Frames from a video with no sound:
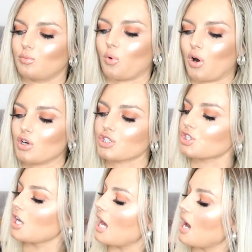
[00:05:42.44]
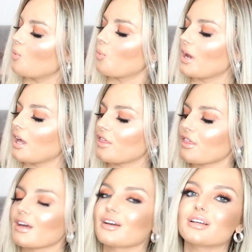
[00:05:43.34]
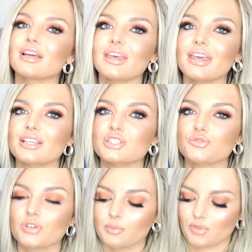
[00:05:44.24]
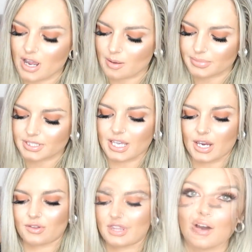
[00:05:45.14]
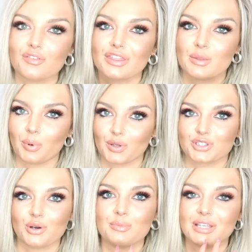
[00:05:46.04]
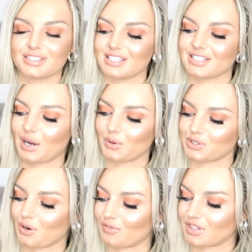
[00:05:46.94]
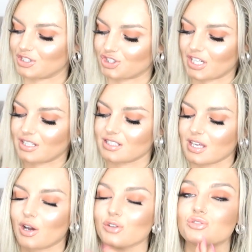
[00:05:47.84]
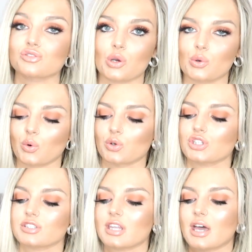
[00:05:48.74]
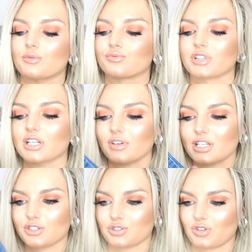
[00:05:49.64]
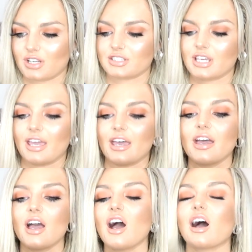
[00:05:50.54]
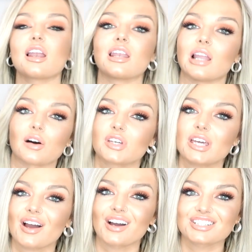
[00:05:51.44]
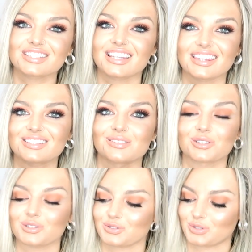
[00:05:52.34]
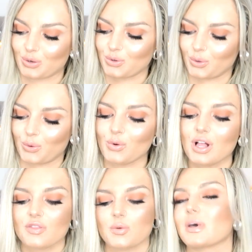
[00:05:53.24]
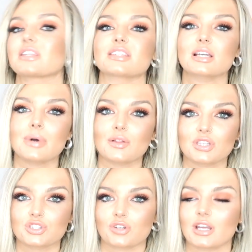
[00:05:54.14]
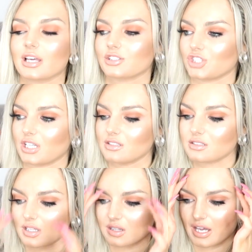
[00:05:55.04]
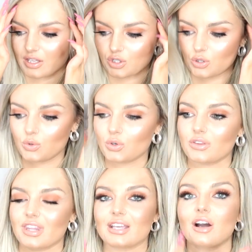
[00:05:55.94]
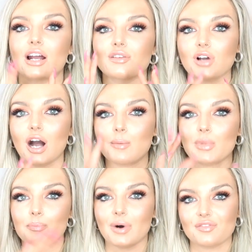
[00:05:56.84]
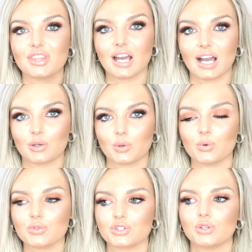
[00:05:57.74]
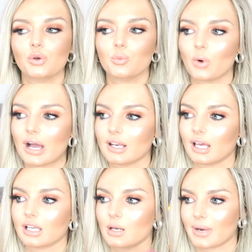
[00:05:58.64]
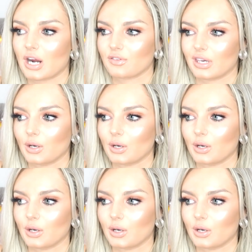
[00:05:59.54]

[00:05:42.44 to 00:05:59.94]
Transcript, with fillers: wash with extreme rips here and Love there. Love the bottom details of these jeans. They are so gorgeous. They're really, really distressed here love it i just think these look so cool the best thing about these straight leg jeans are that you they kind of come above the ankle so you can wear like a pair of